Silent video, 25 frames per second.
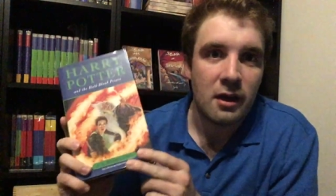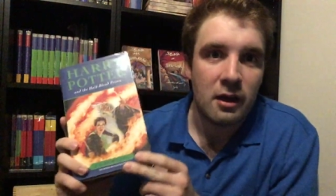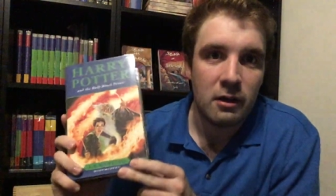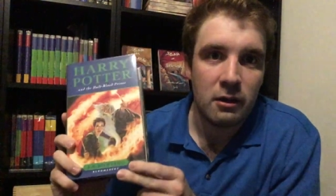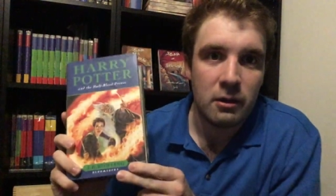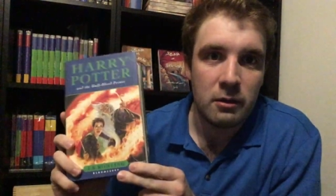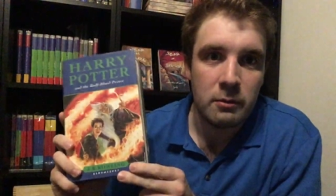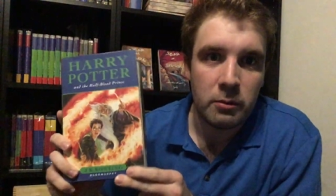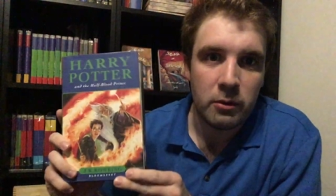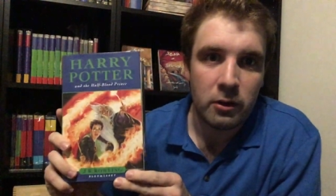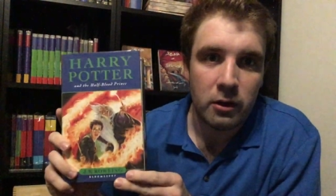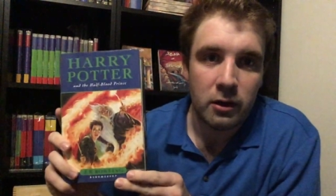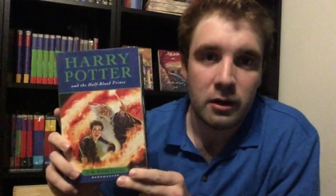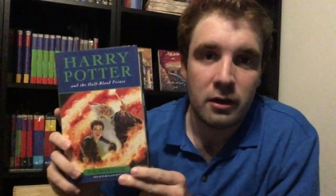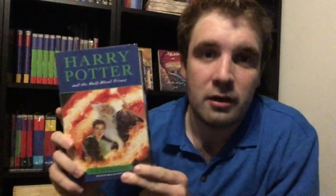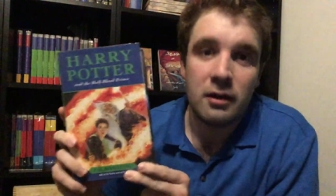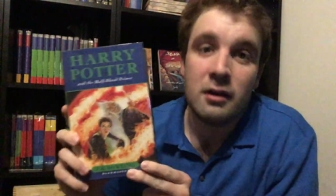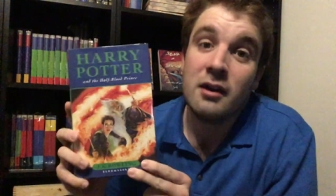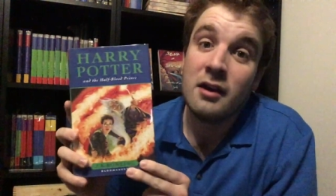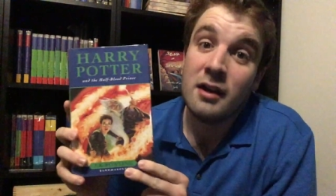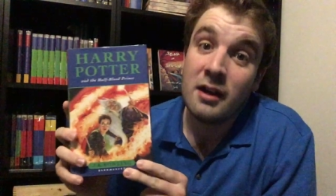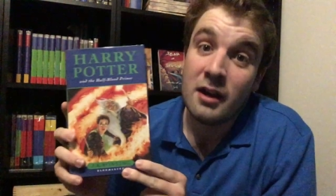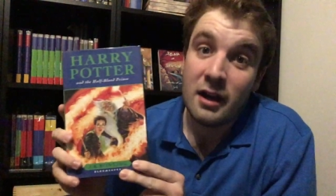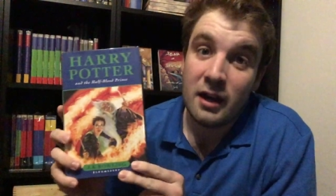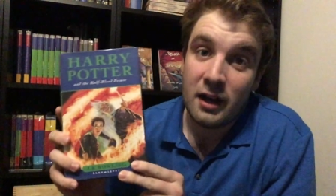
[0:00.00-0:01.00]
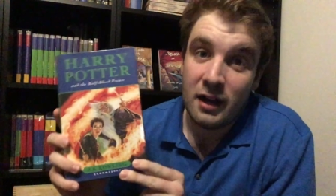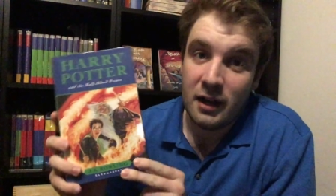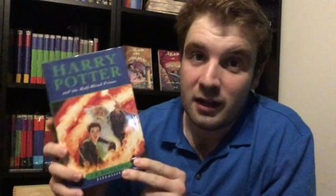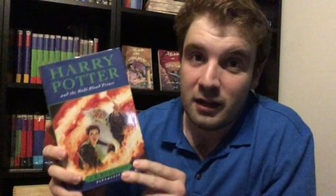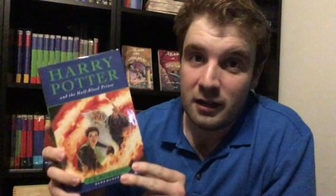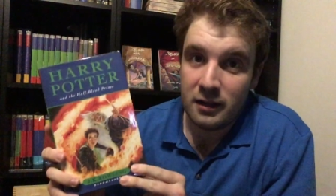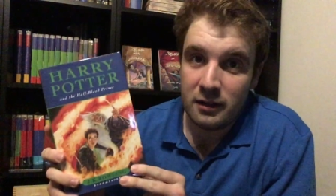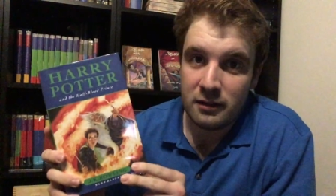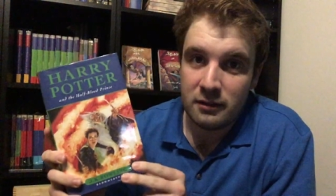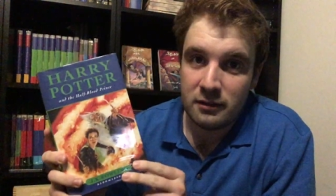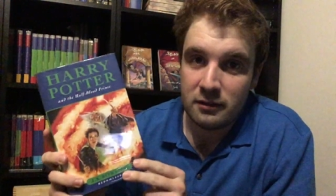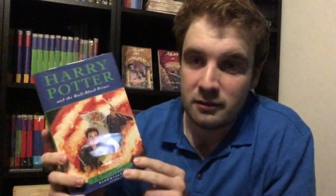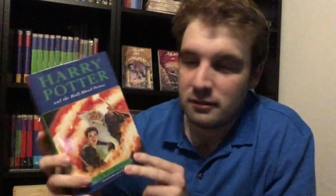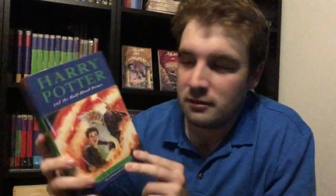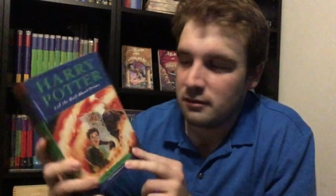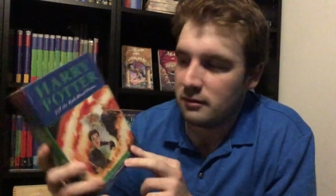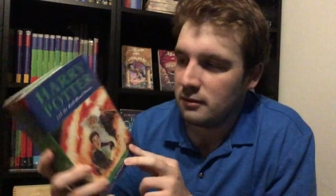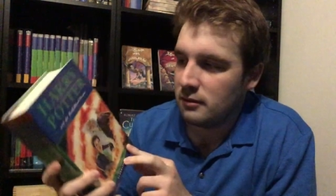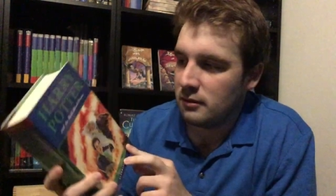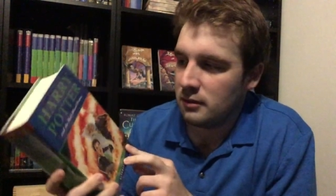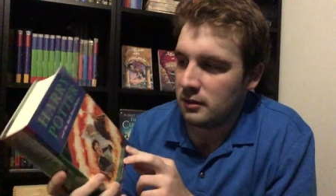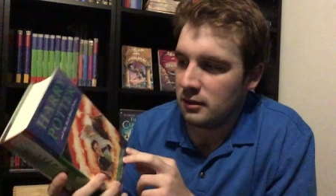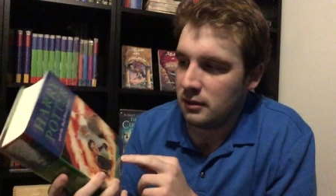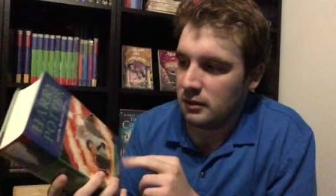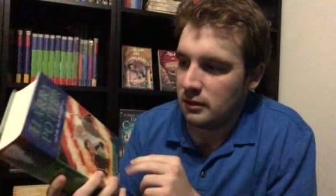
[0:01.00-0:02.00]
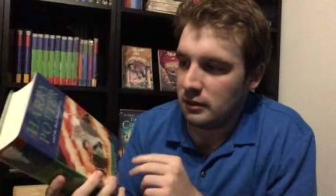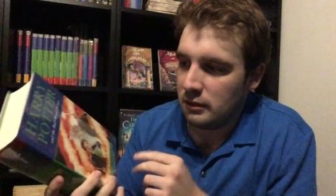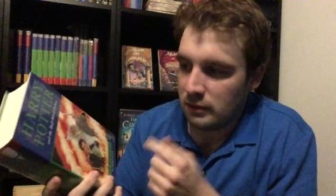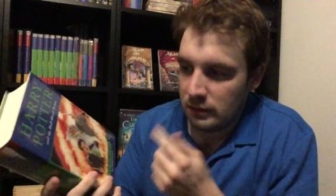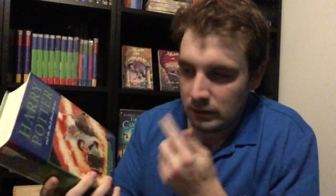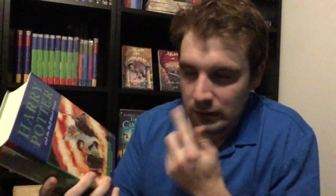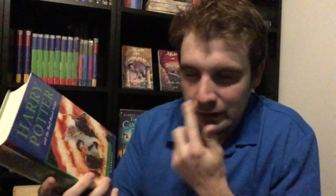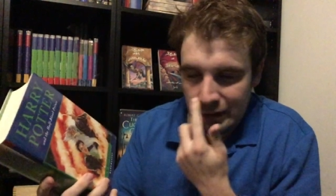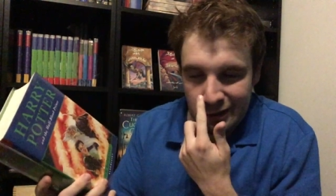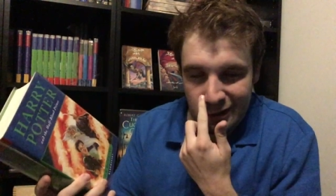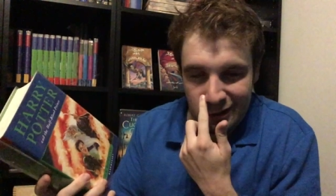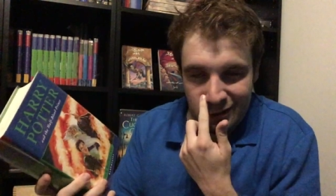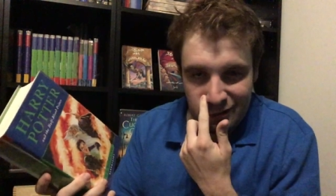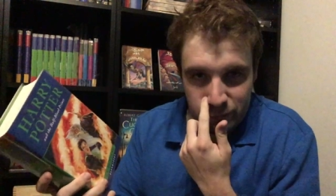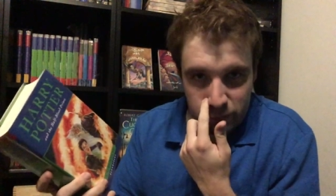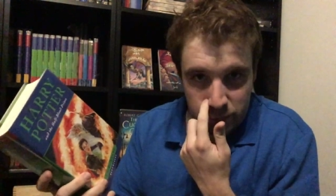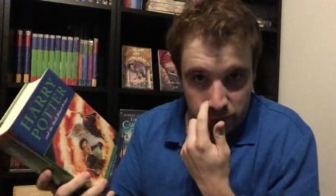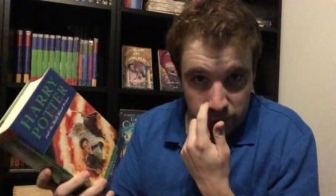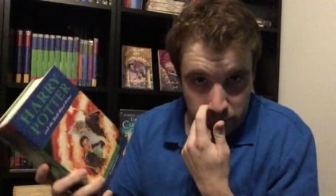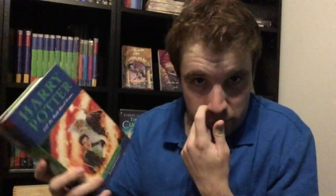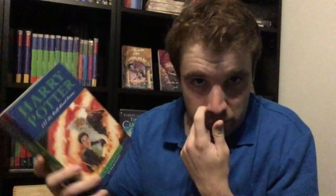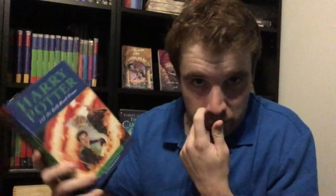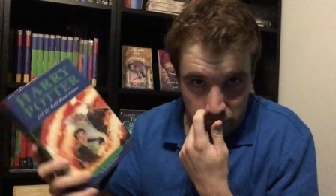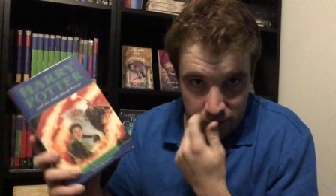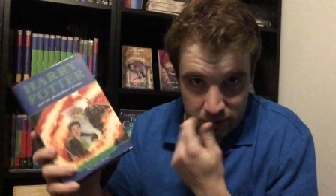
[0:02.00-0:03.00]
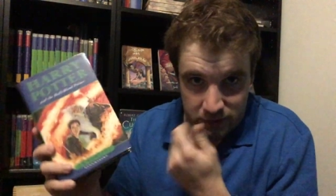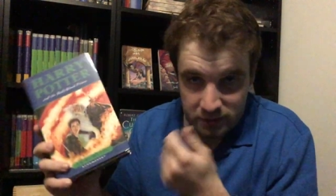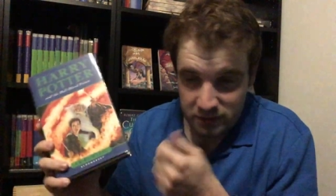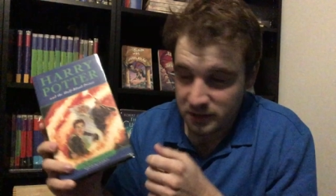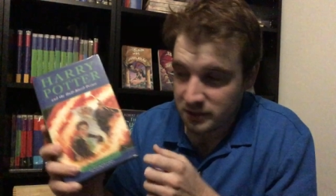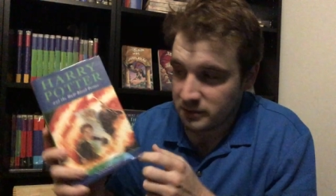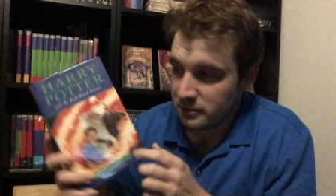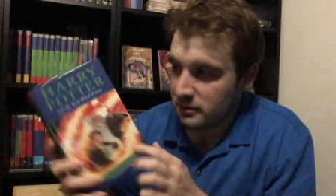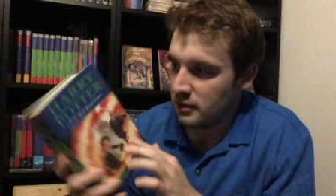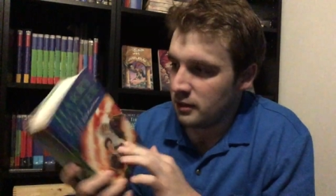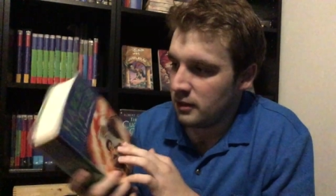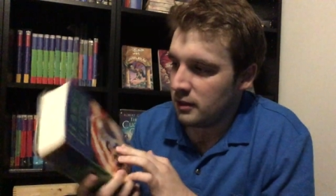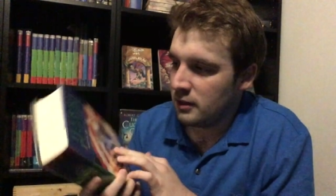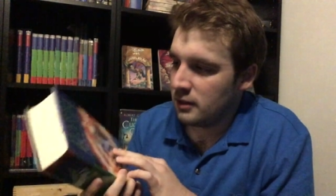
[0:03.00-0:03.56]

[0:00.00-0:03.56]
Harry Potter and the Half-Blood Prince.